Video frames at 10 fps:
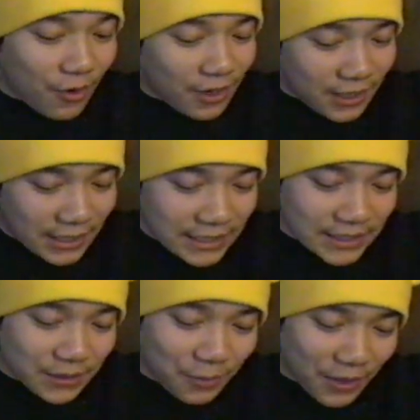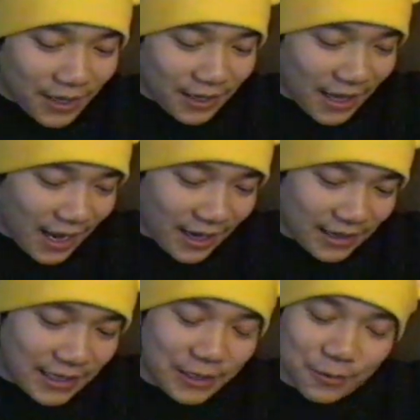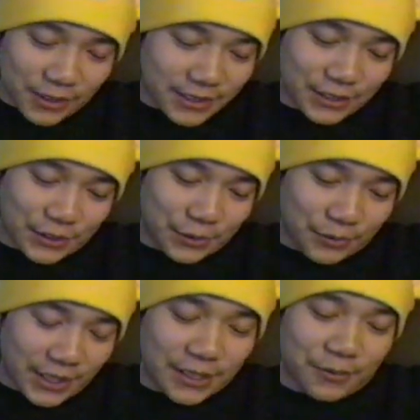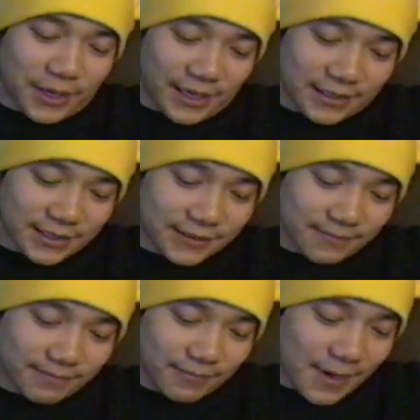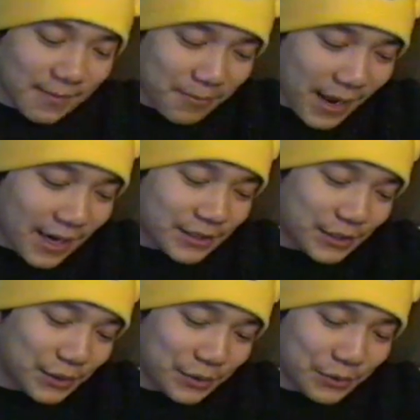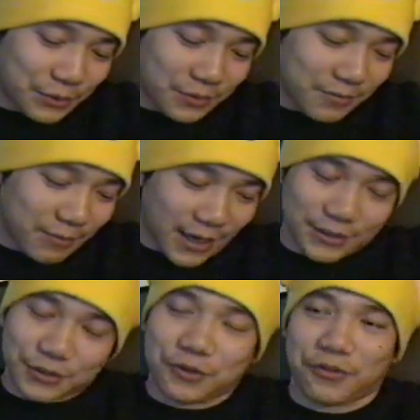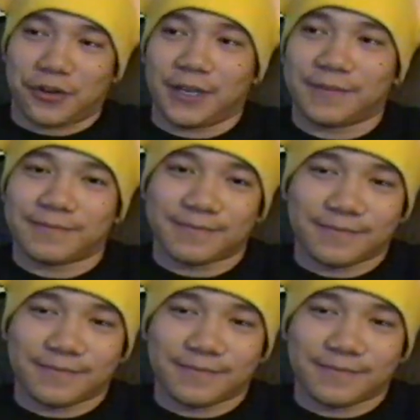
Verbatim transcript: or at least the one that he went to, anyways. Back to main story.